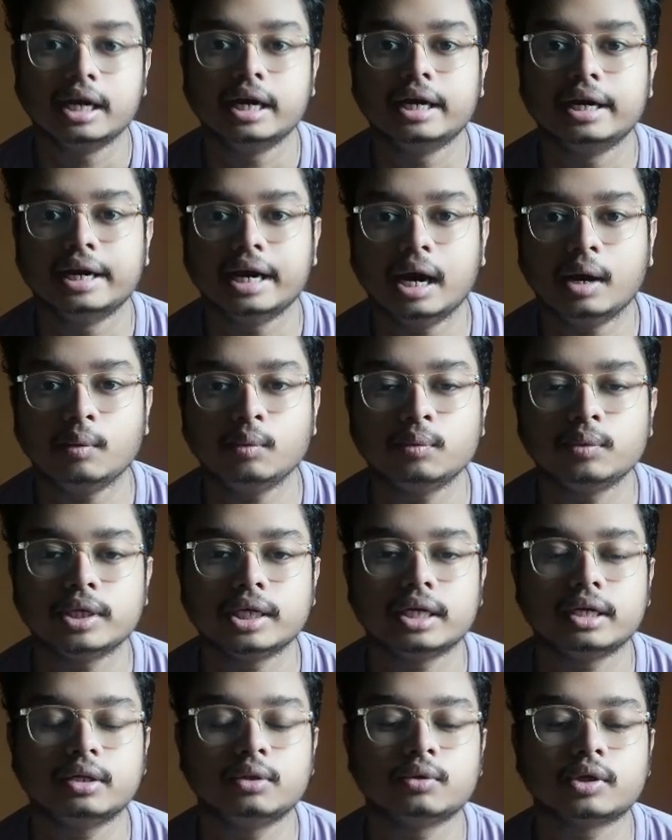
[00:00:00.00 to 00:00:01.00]
Now
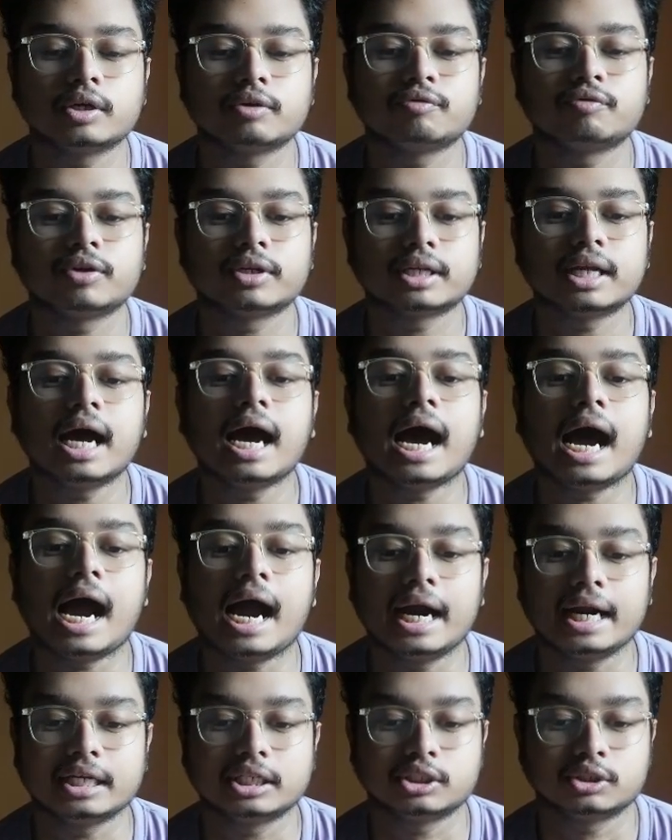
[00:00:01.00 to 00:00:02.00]
we are looking for the
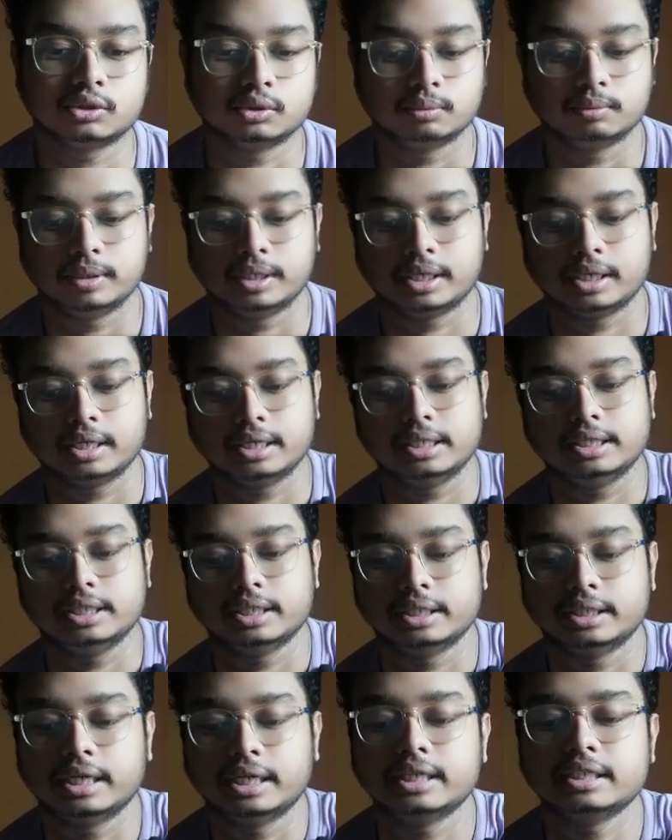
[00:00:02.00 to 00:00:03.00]
RS
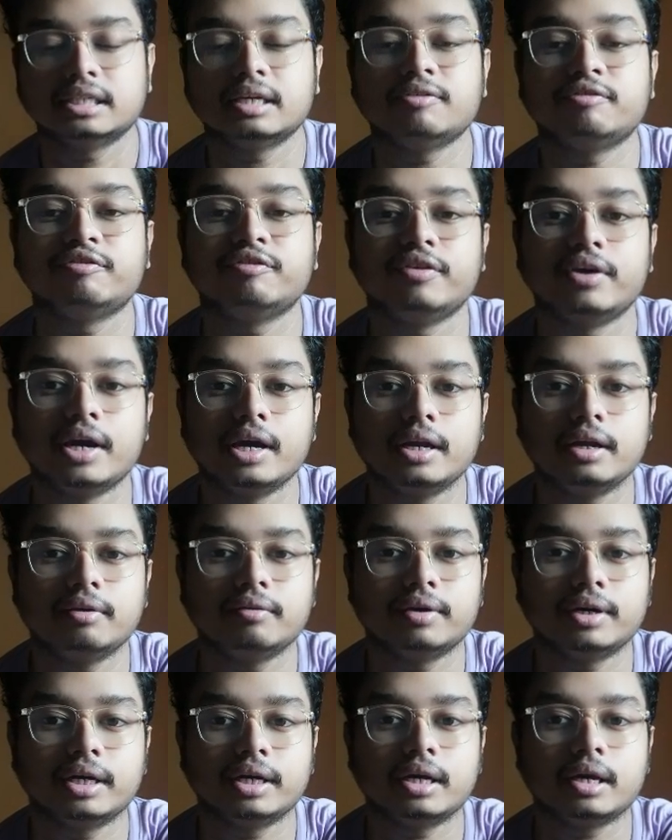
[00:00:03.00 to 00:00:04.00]
nomenclature. That is a
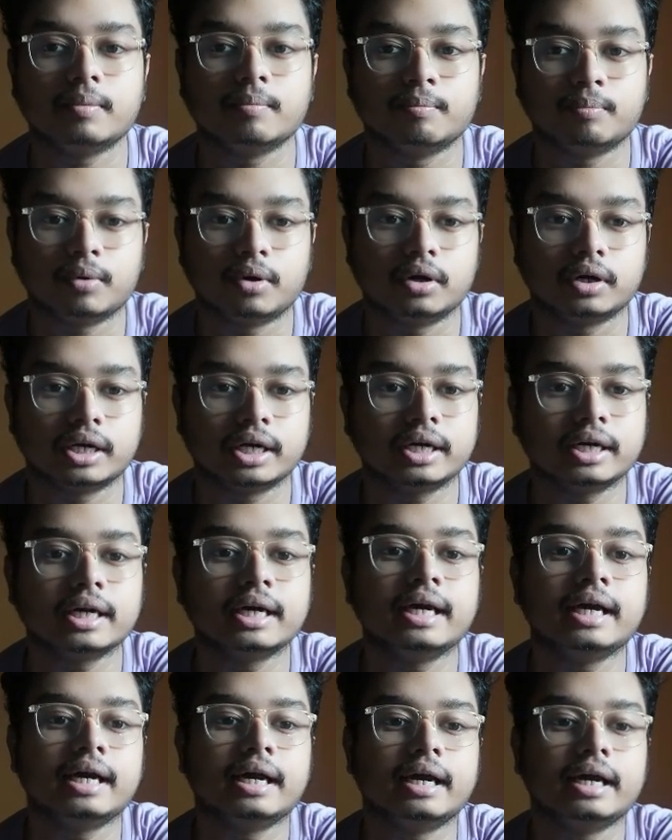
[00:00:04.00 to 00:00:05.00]
very important
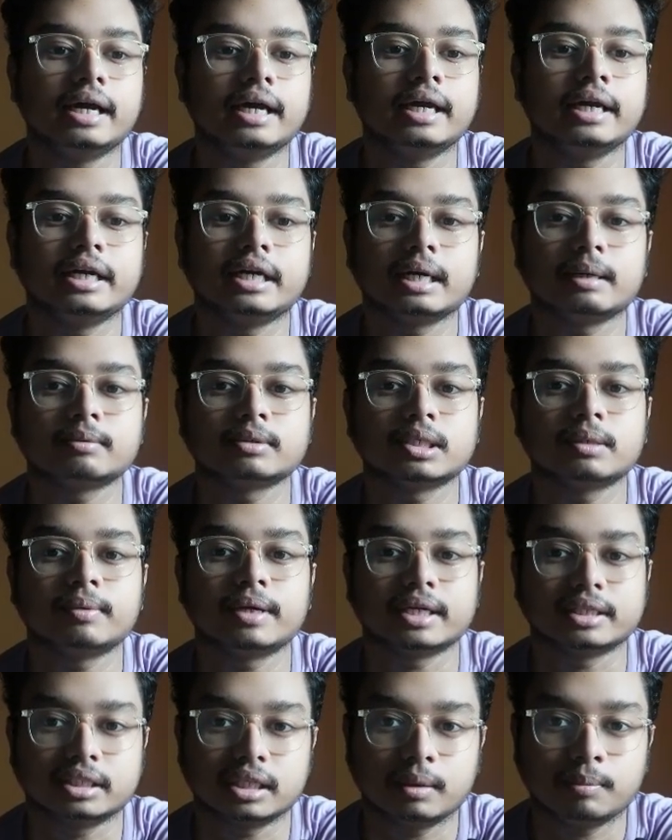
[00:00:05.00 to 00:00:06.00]
in terms of
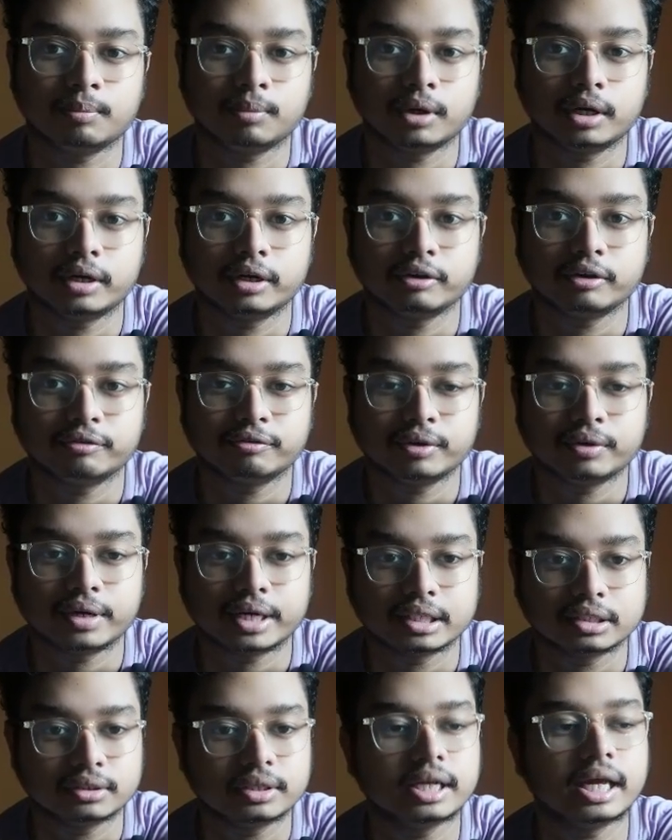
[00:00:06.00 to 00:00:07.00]
exam point of view
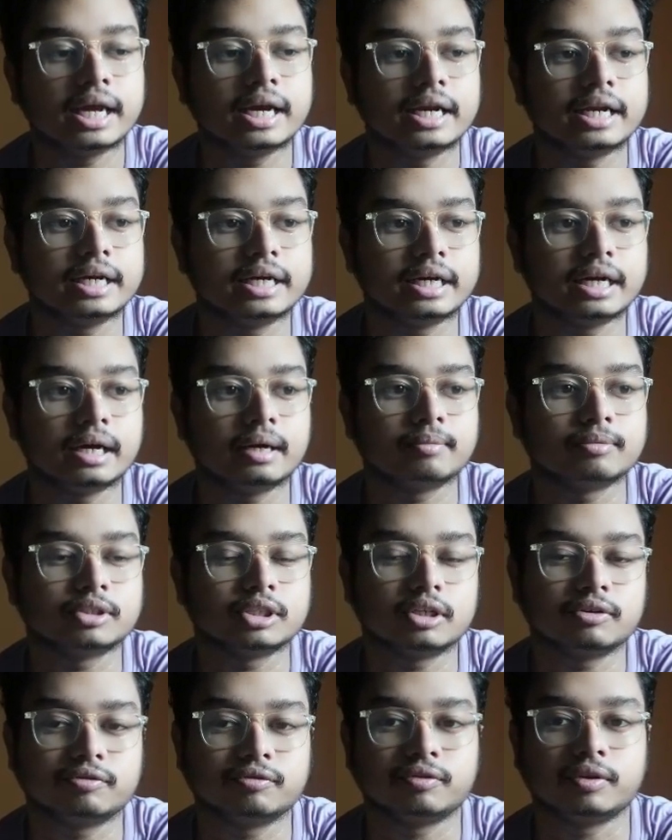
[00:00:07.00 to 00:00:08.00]
as well, and in terms
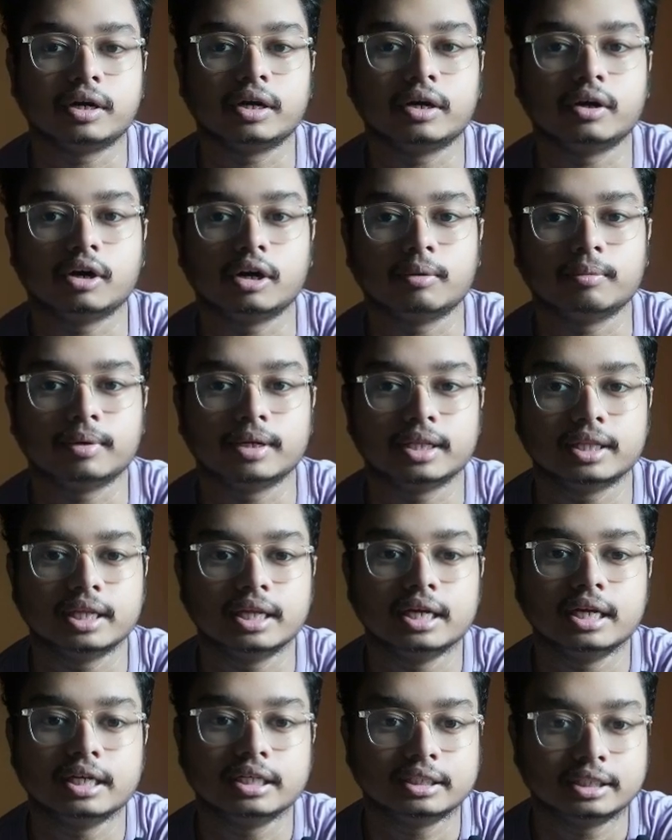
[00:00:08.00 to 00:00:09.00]
of normal
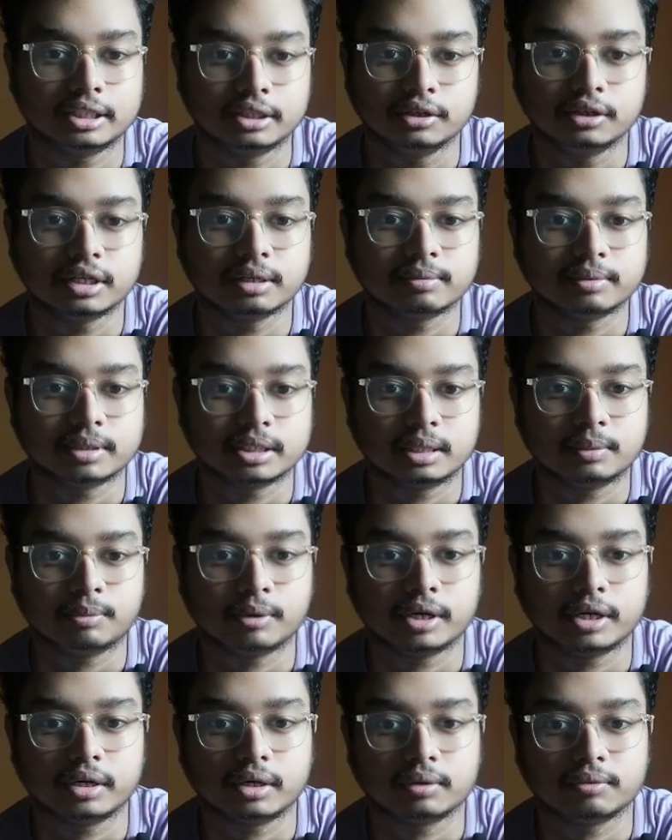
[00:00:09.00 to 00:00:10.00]
stereochemistry
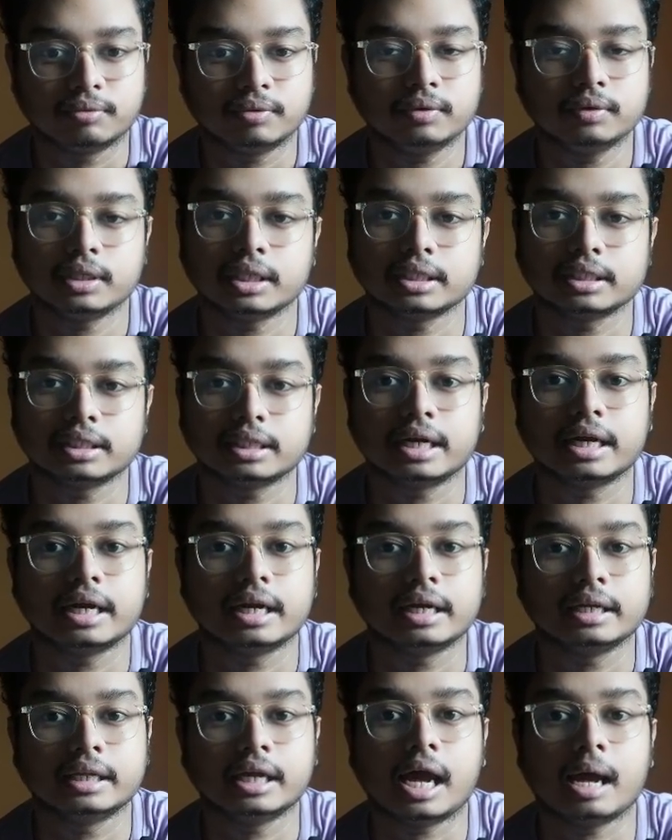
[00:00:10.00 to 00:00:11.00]
point of view. This then
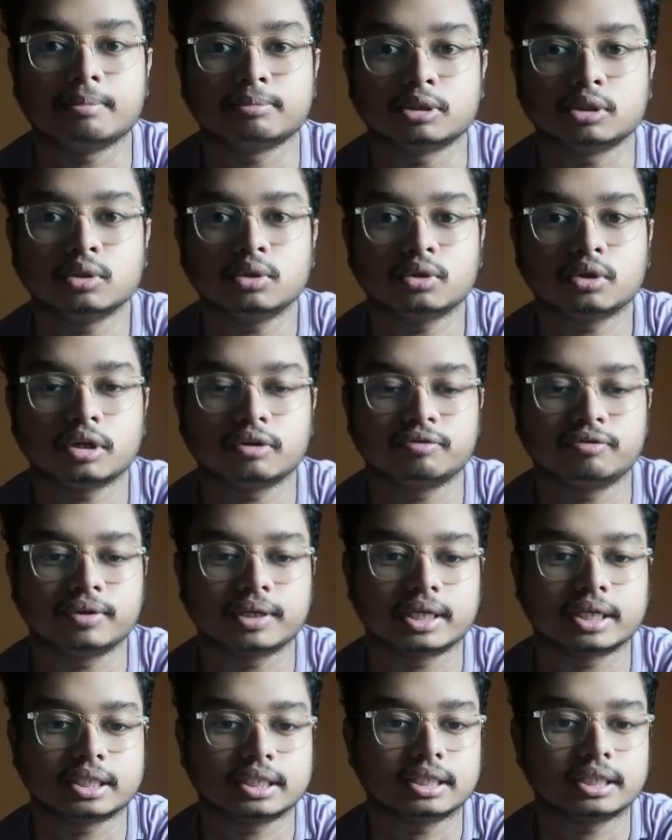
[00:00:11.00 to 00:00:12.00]
the absolute
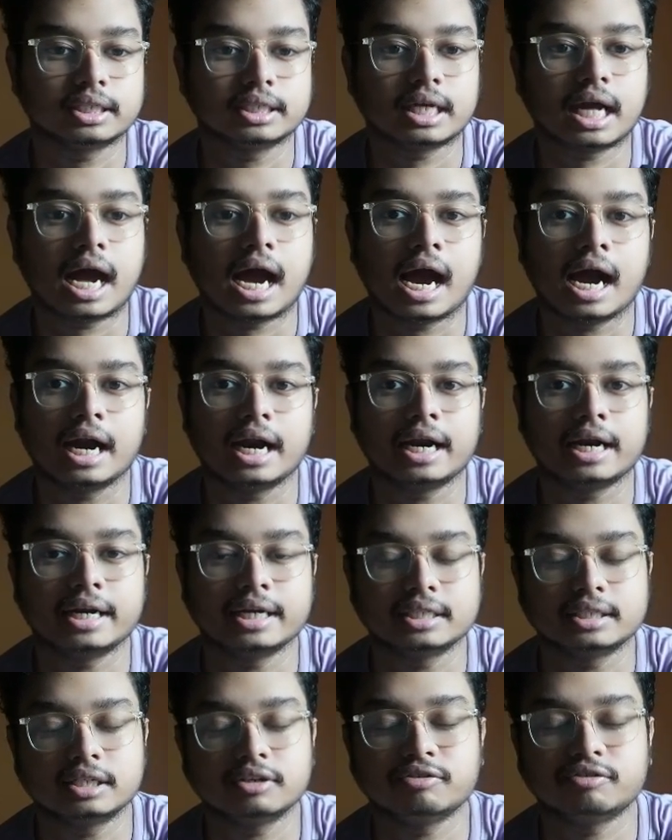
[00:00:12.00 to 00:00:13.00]
configuration, that is the R and
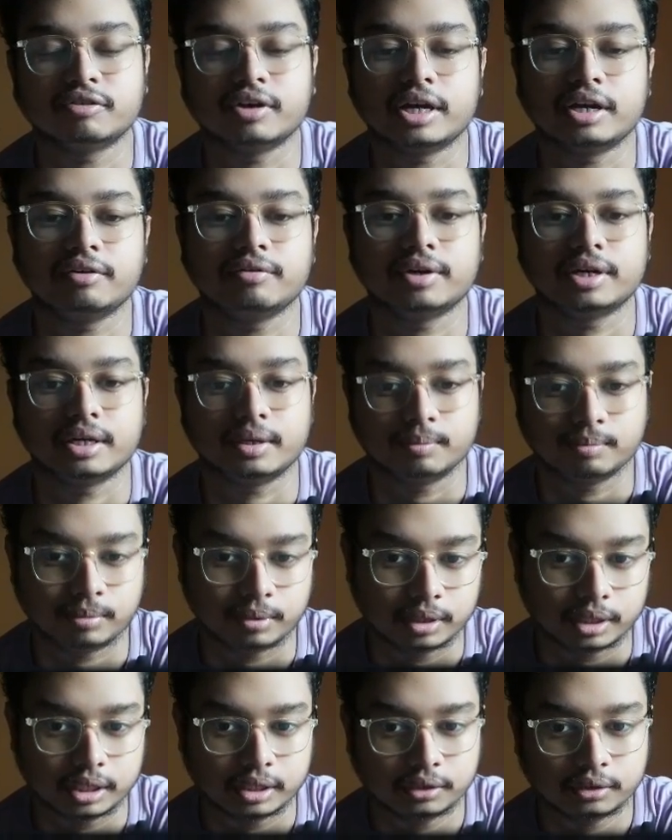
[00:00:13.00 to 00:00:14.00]
S, are very
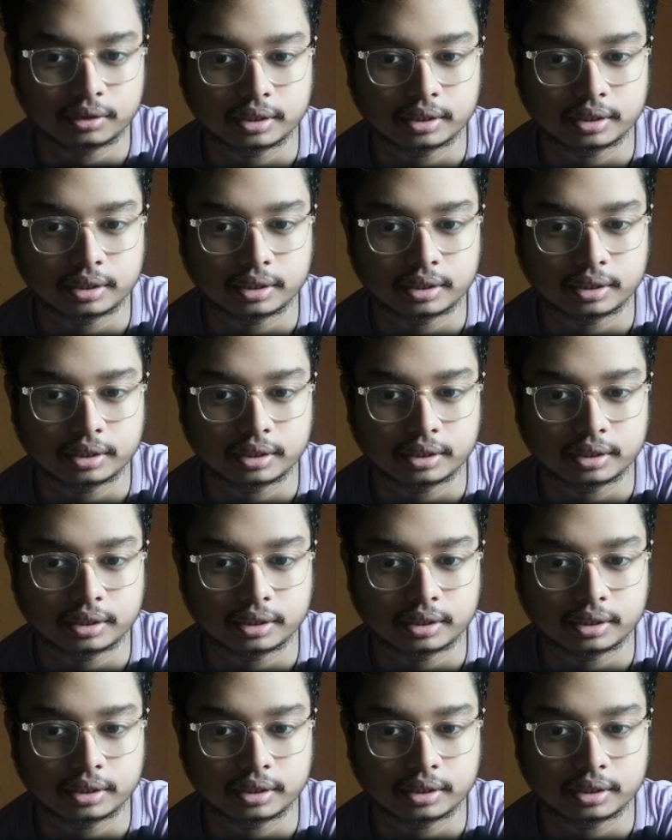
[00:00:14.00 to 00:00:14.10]
important.